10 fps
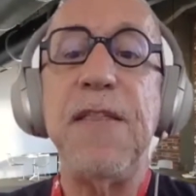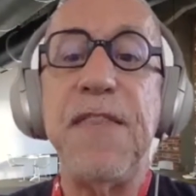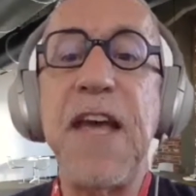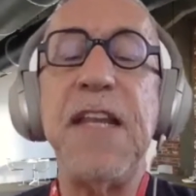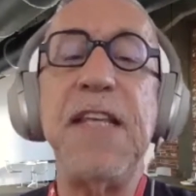
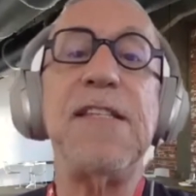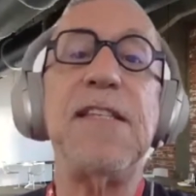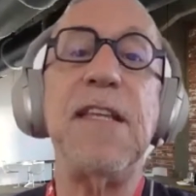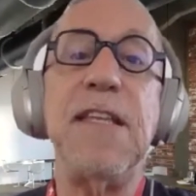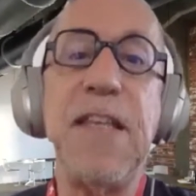That
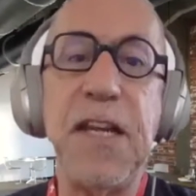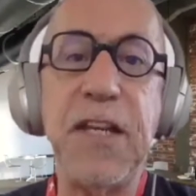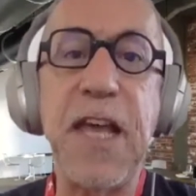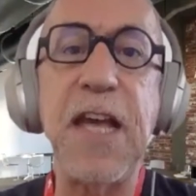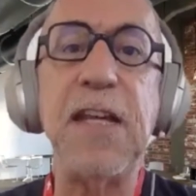is yet
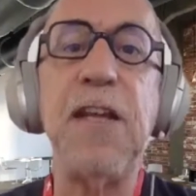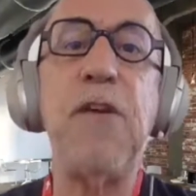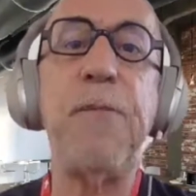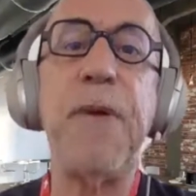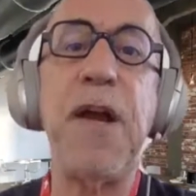again
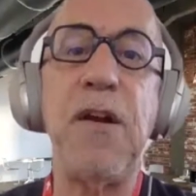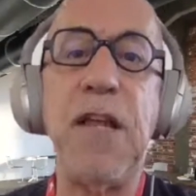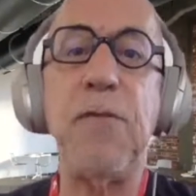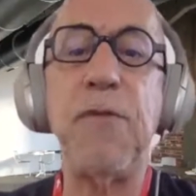a parallel